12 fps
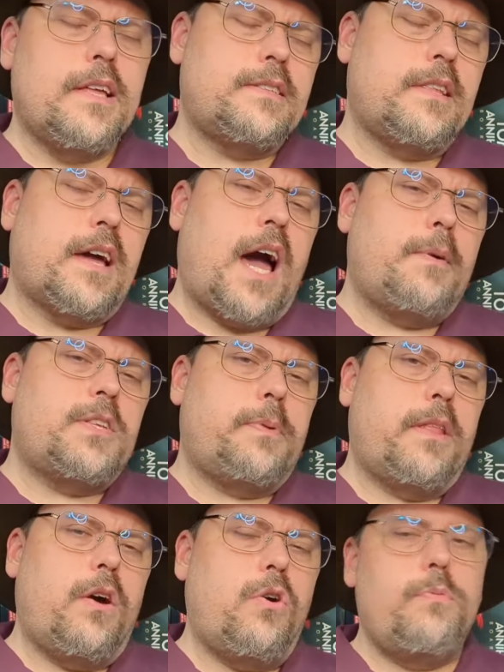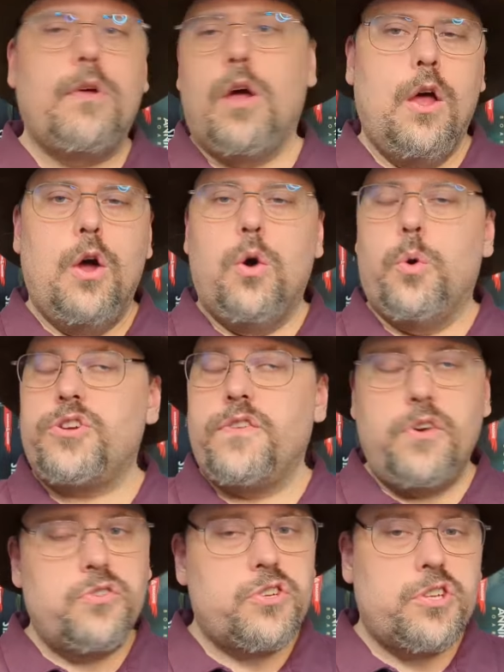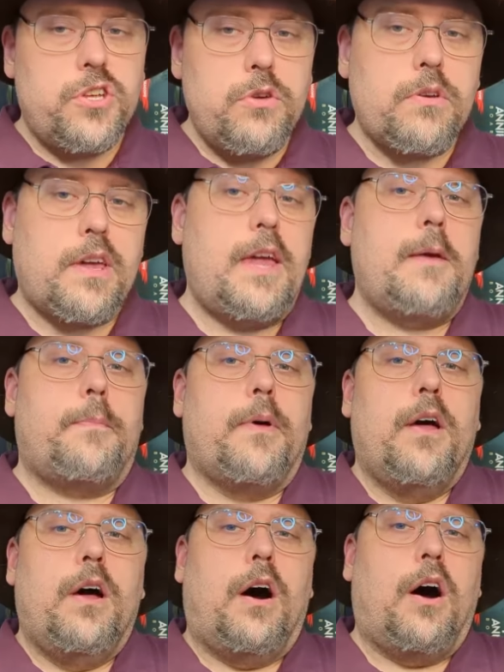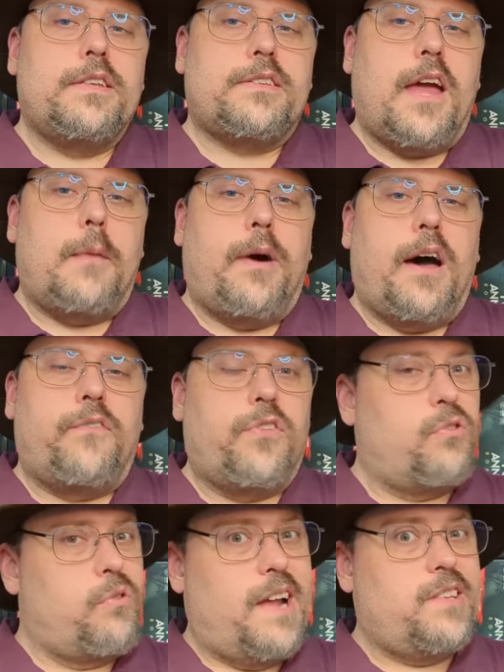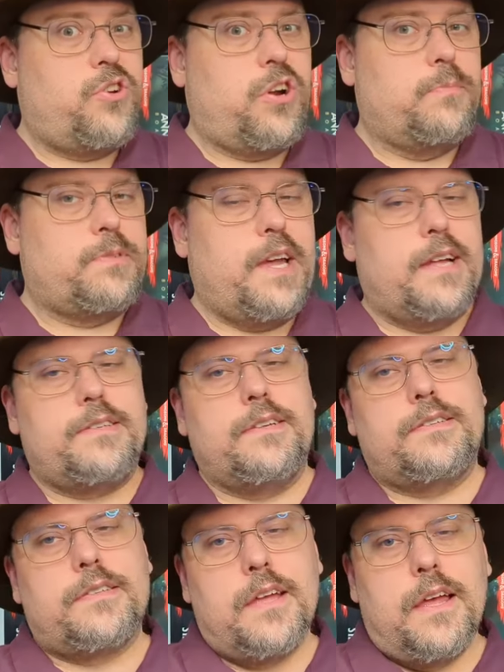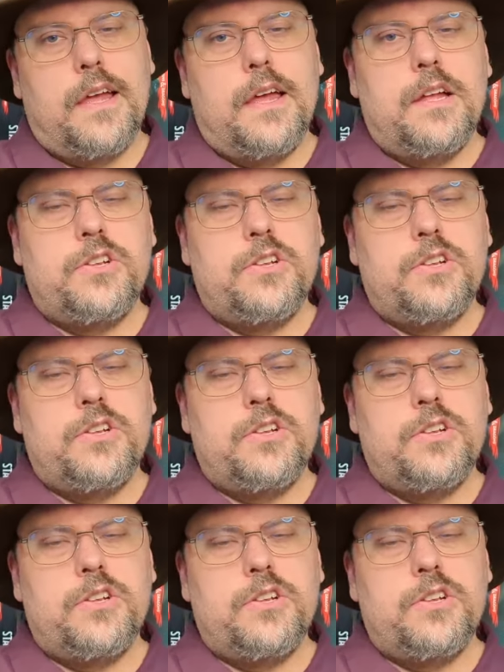Tell us in the comments below, which infusions do you keep on standby for the right circumstances?